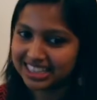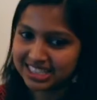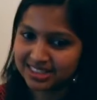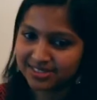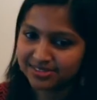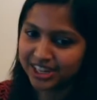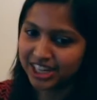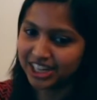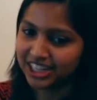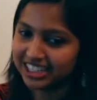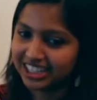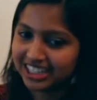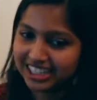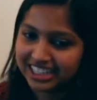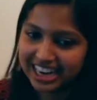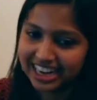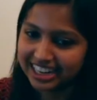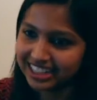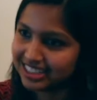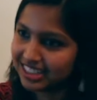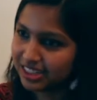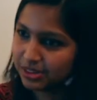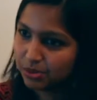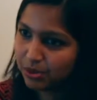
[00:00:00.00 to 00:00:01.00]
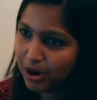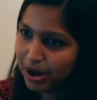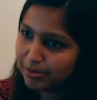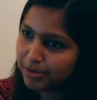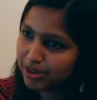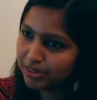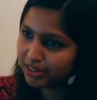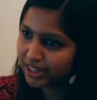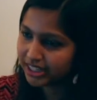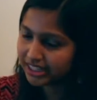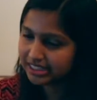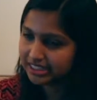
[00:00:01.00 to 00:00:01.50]
as a very connected web
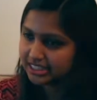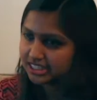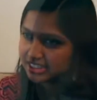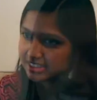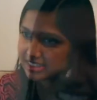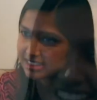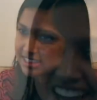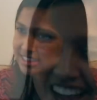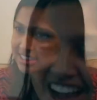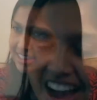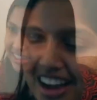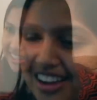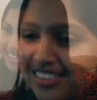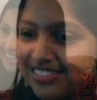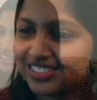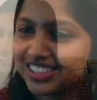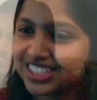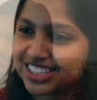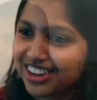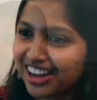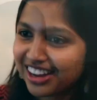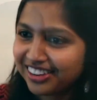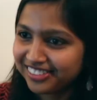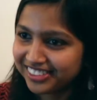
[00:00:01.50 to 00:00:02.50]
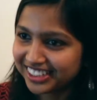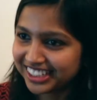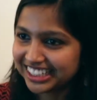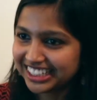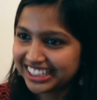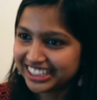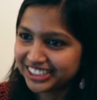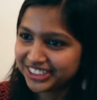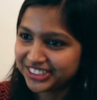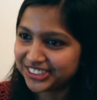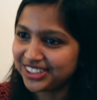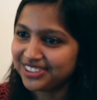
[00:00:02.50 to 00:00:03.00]
of ideas. So I really
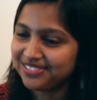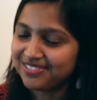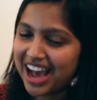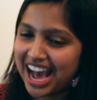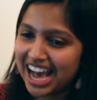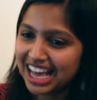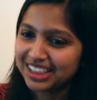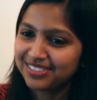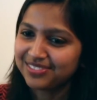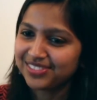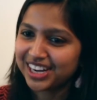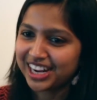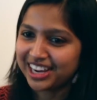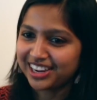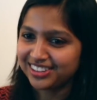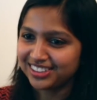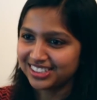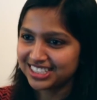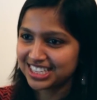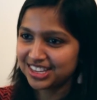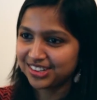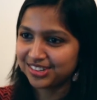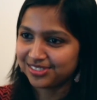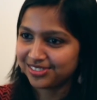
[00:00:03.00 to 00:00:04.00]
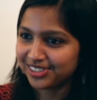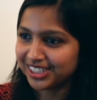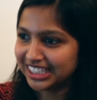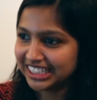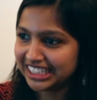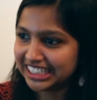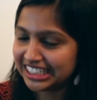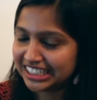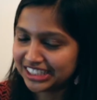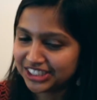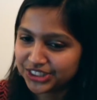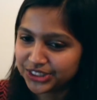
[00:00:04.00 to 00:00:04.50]
enjoy math, but I also
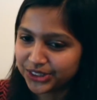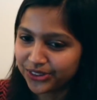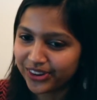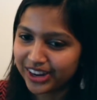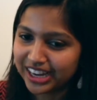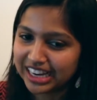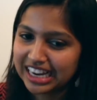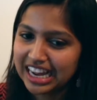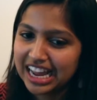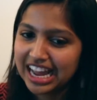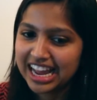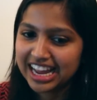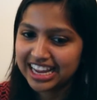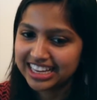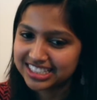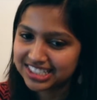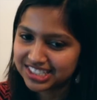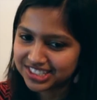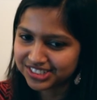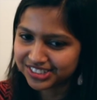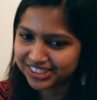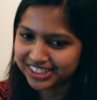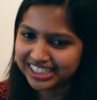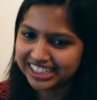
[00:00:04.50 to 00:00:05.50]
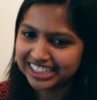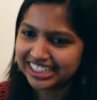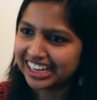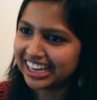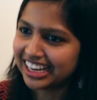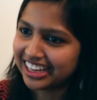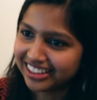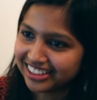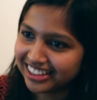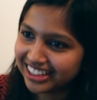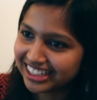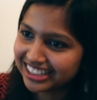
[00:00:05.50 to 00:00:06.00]
really enjoy history and
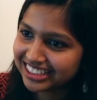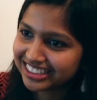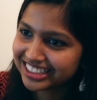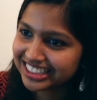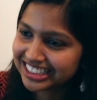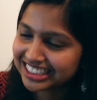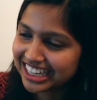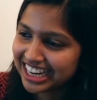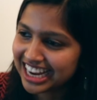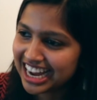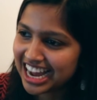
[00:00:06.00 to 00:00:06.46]
English